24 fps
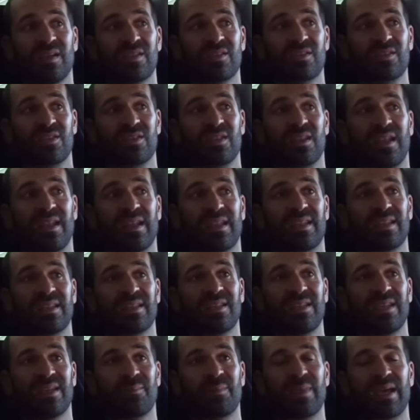so that I
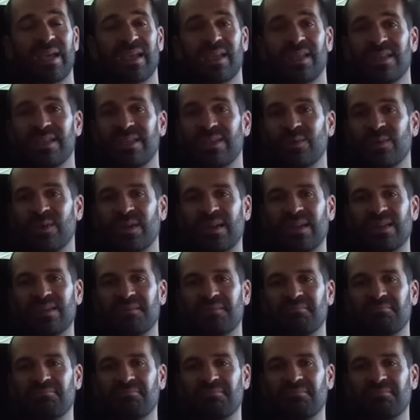can get back into it